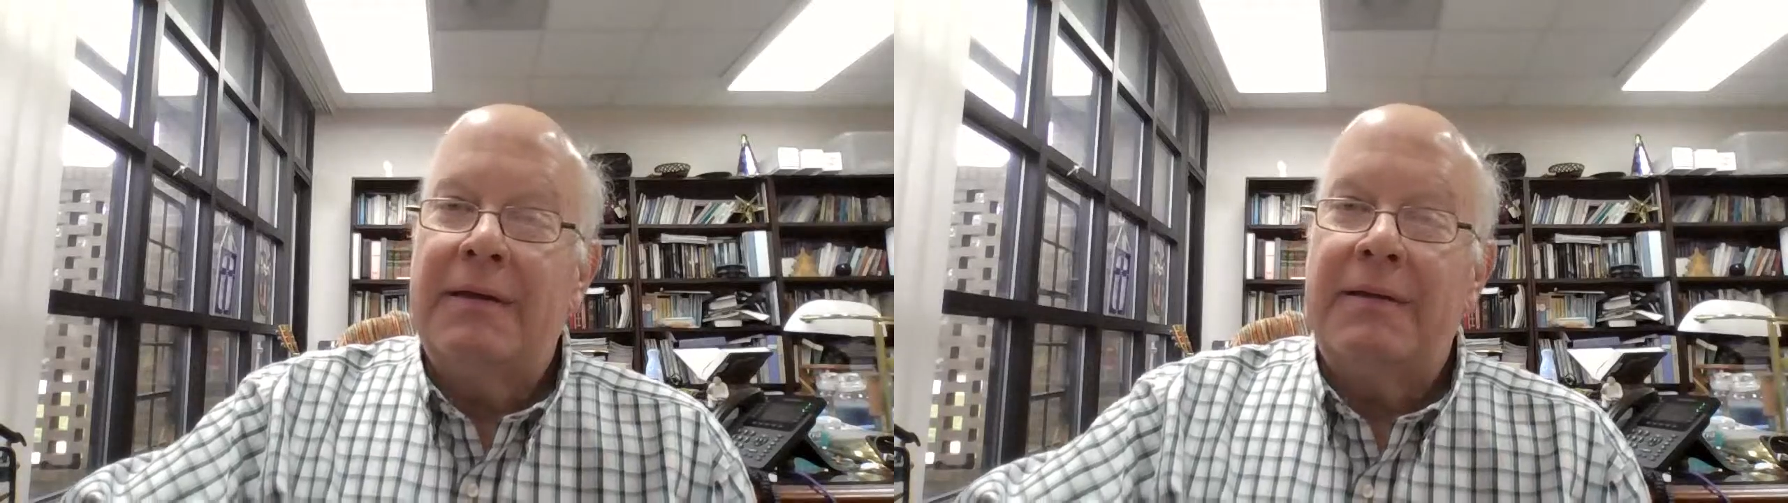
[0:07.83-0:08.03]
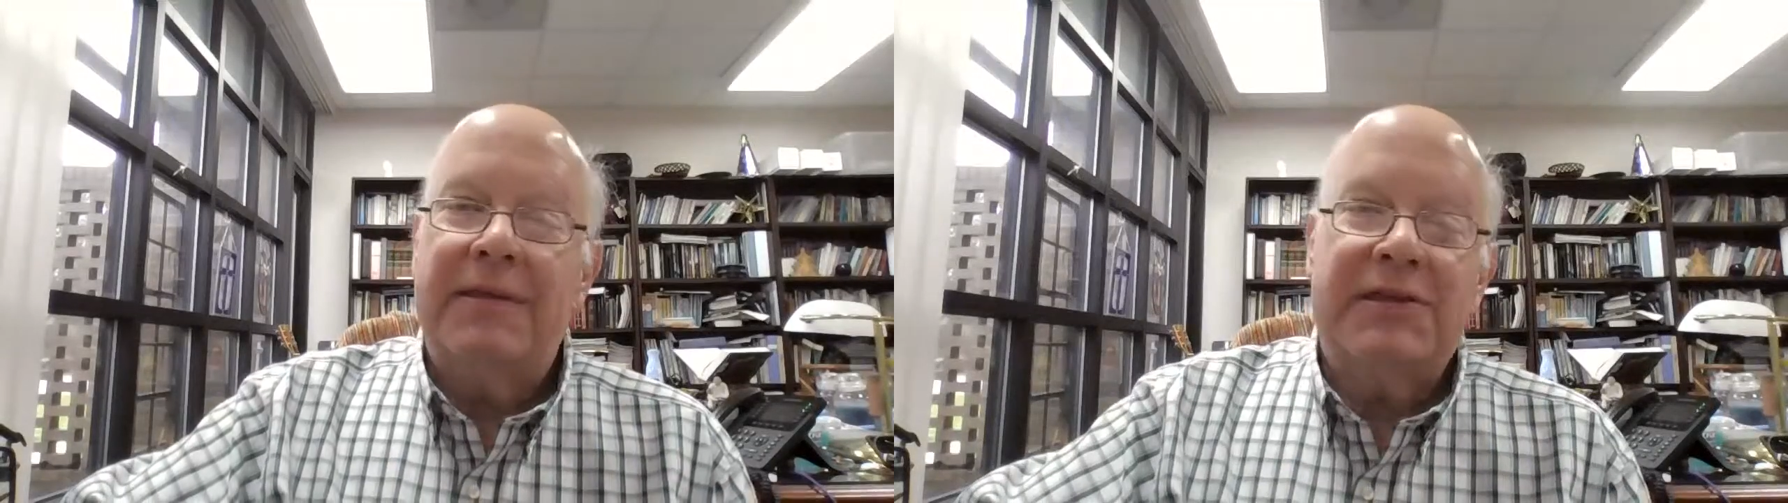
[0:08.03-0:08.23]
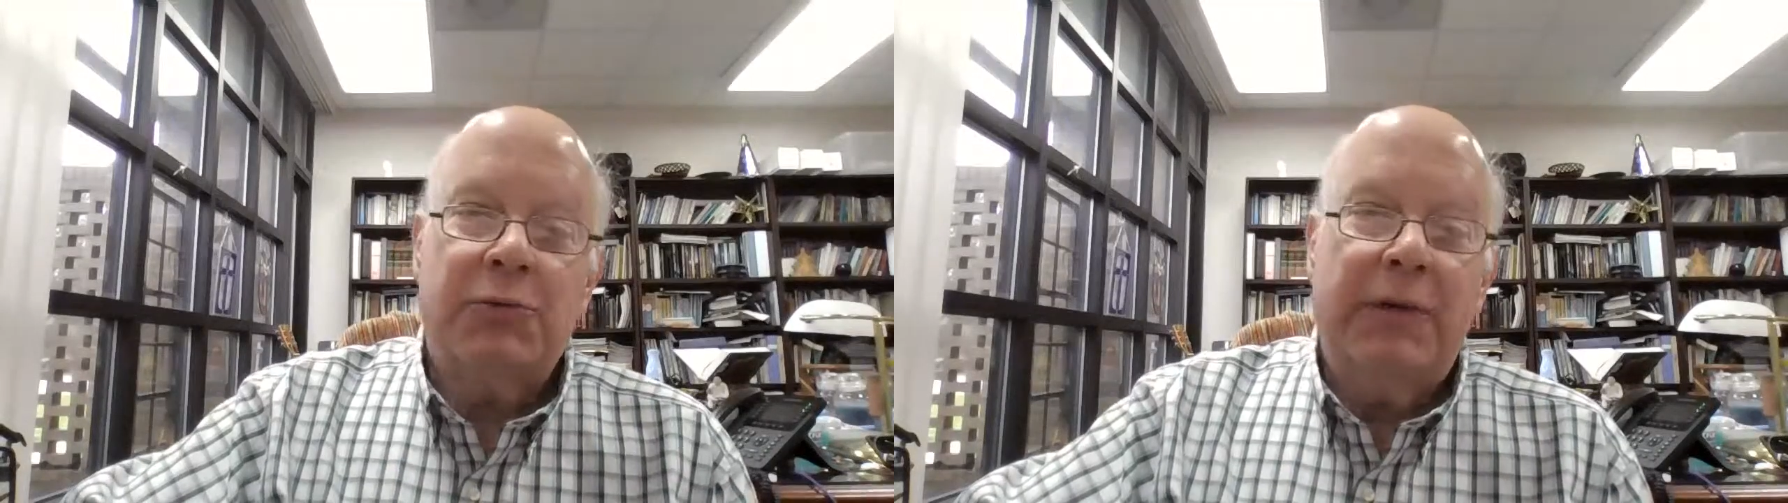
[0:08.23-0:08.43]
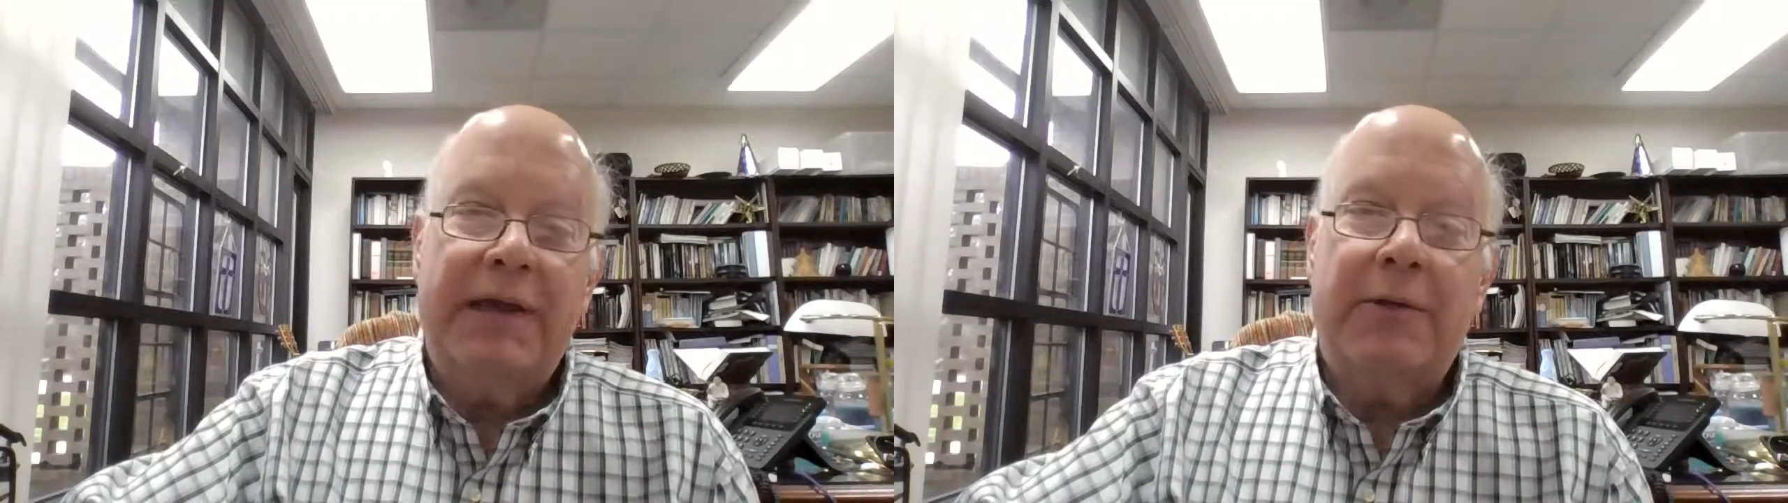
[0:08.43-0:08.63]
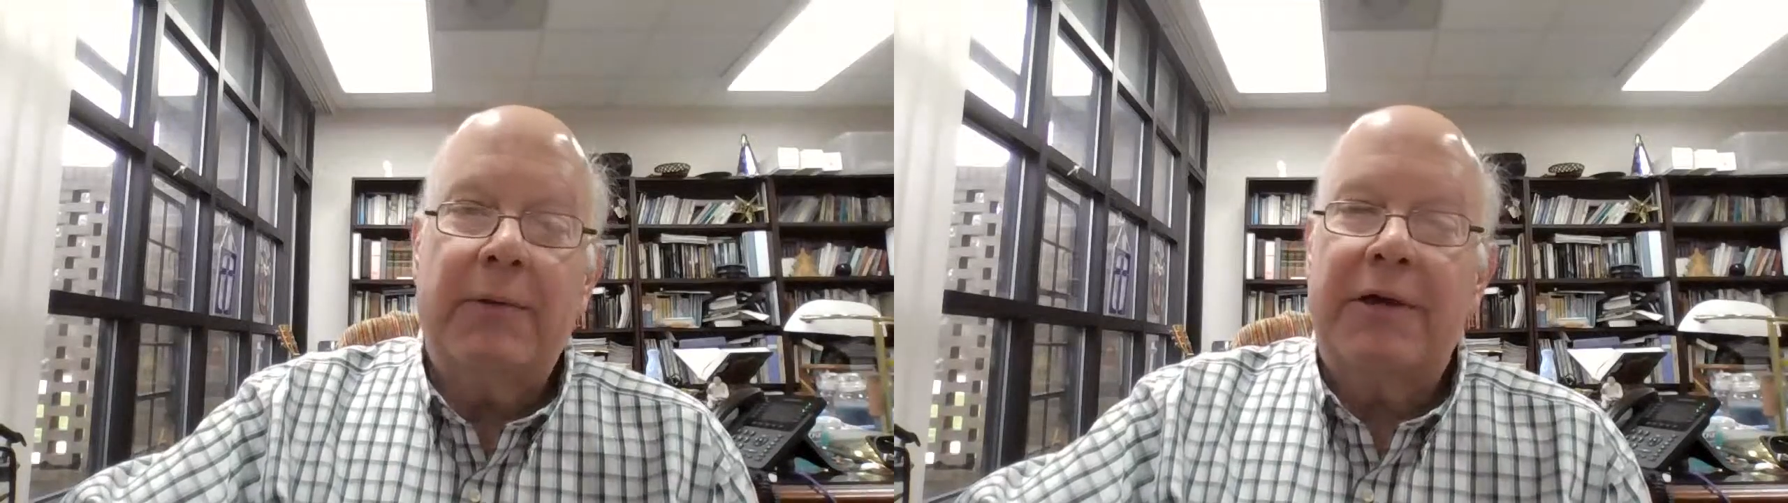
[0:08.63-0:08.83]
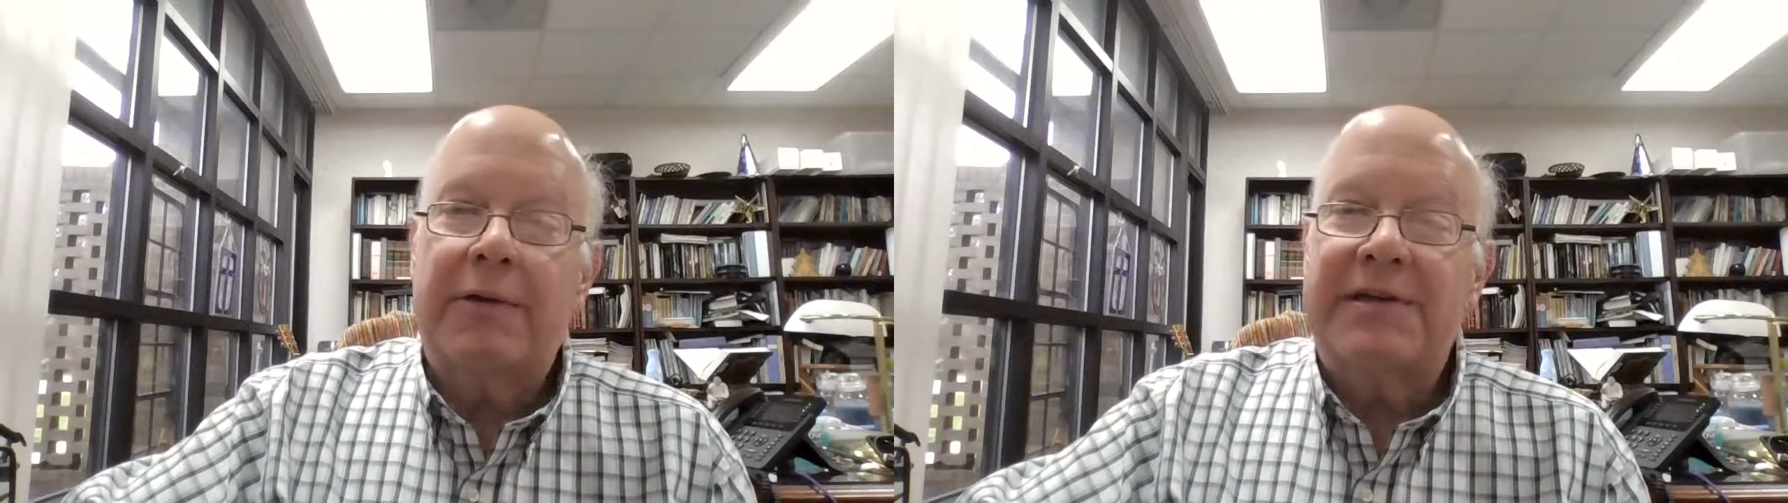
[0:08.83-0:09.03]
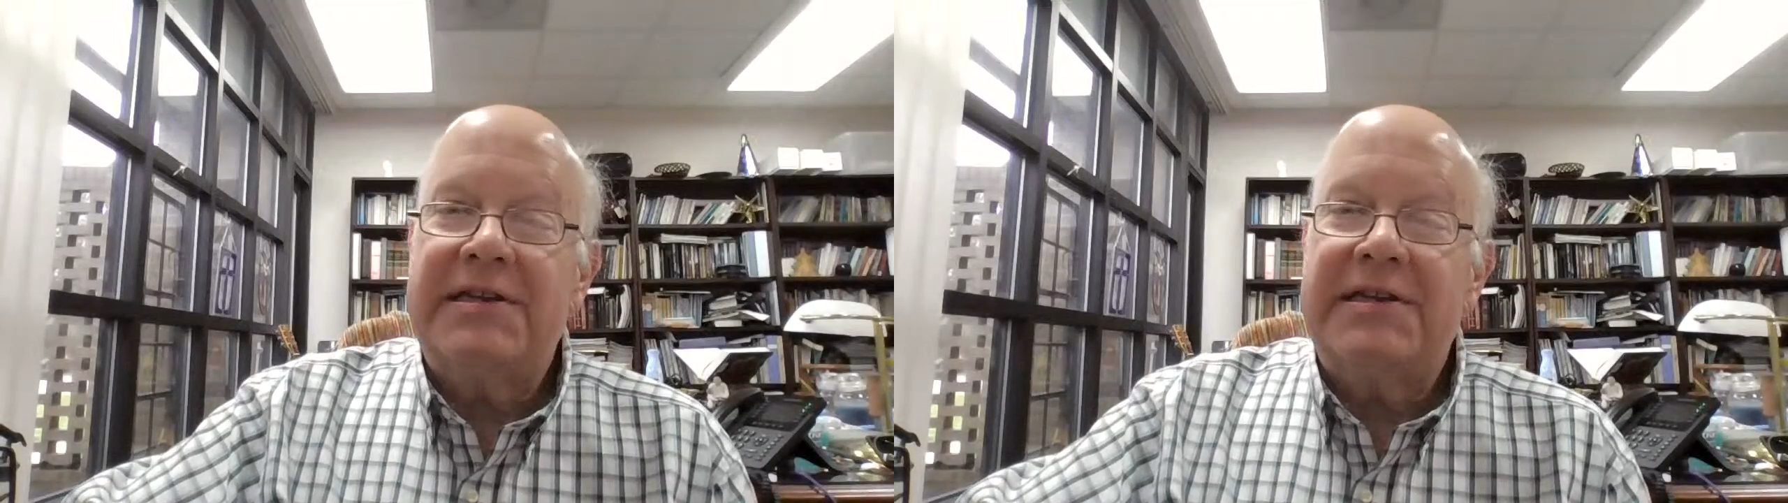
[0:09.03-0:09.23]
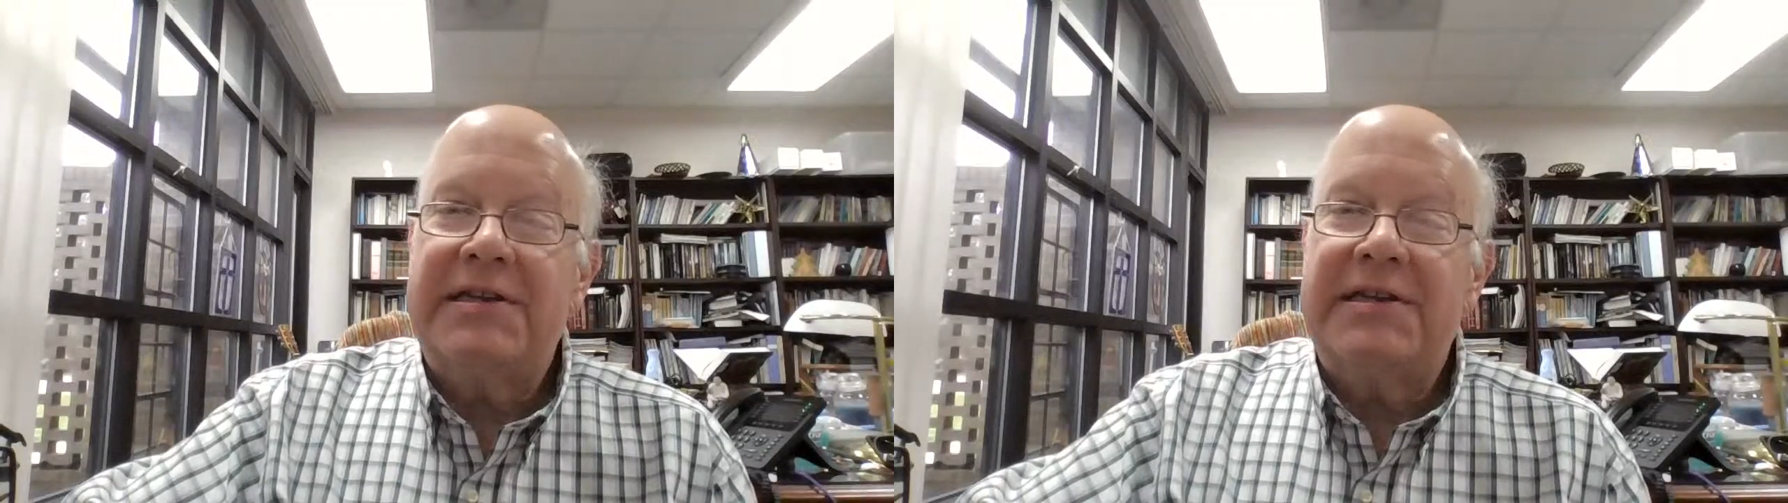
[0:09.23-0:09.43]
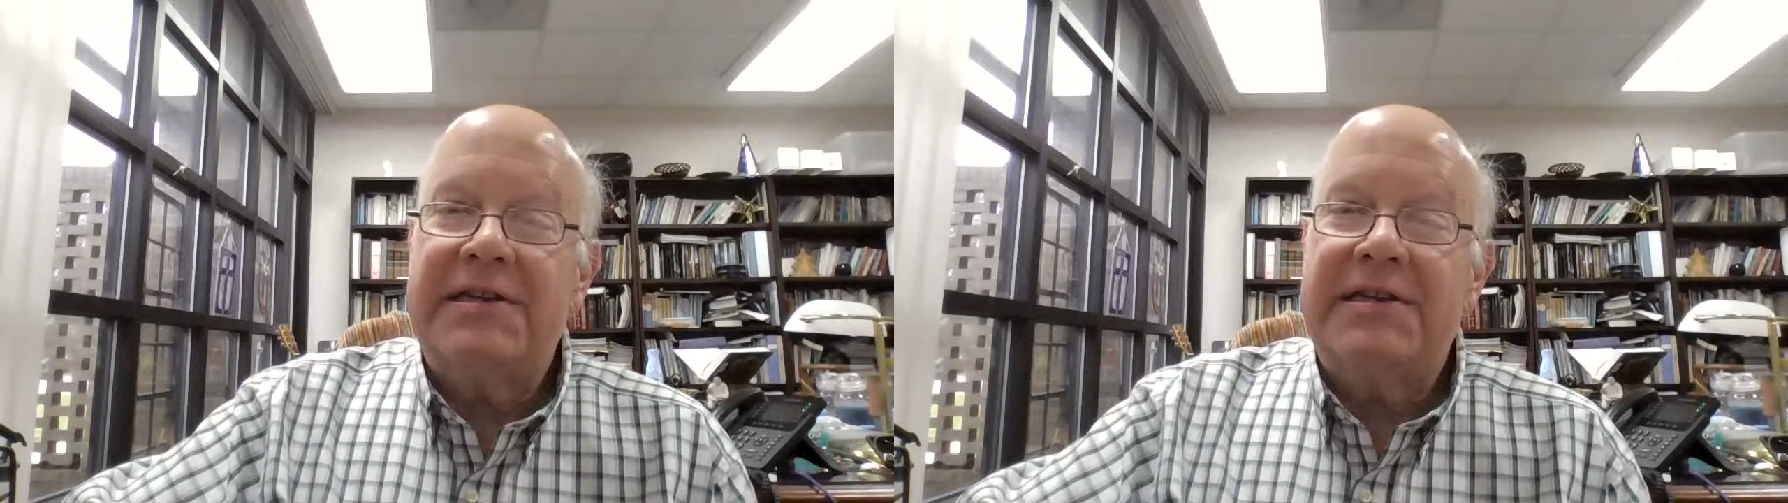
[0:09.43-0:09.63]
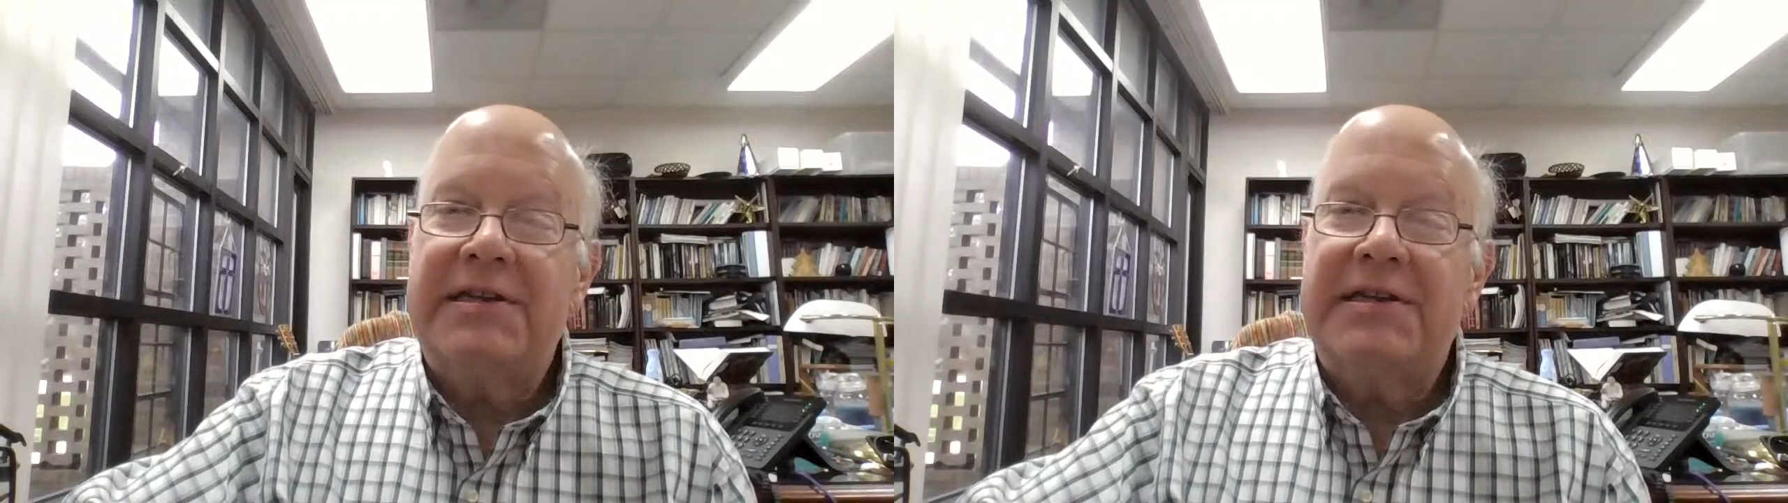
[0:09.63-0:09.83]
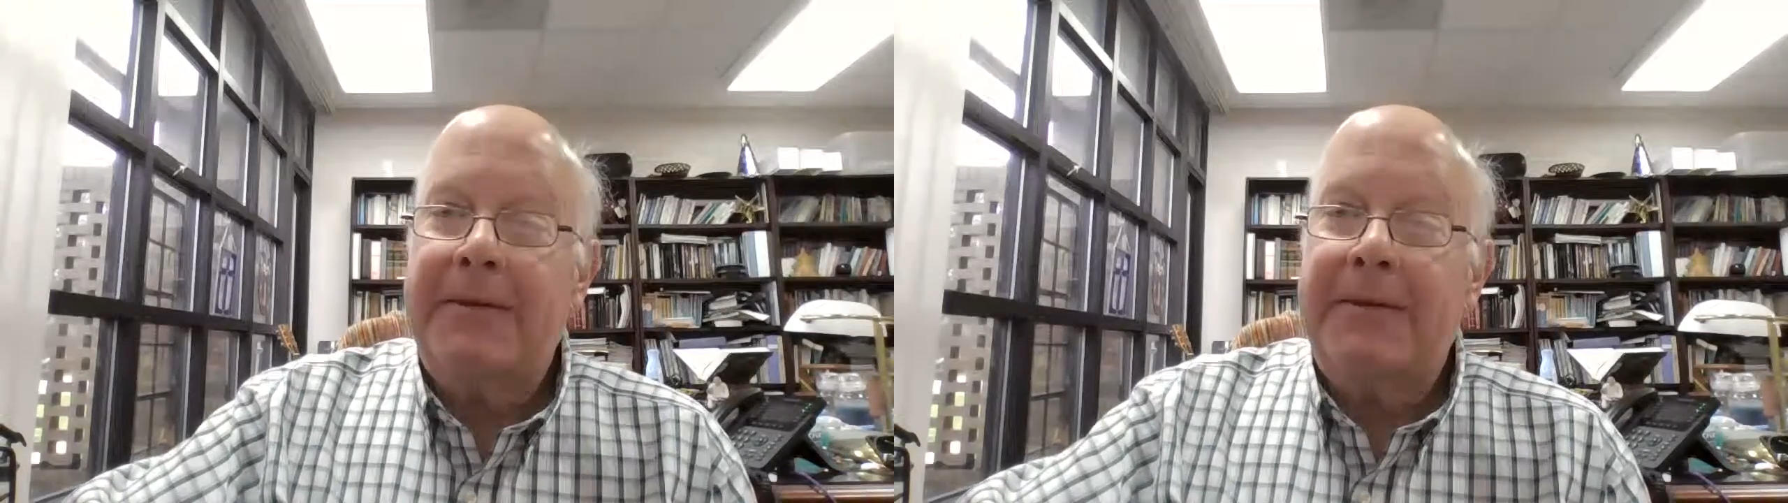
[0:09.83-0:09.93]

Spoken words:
This week, we are attempting